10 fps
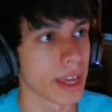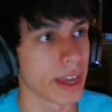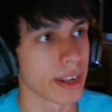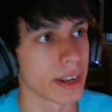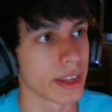
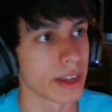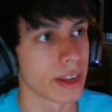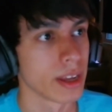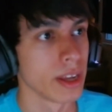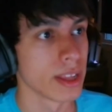And
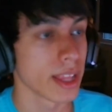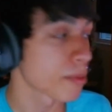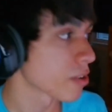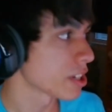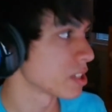
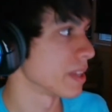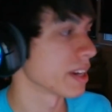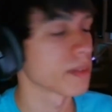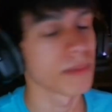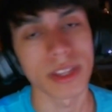that crushed me.
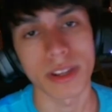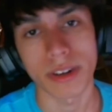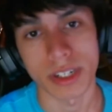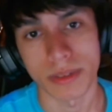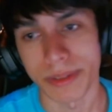That completely
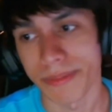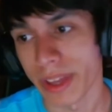crushed me.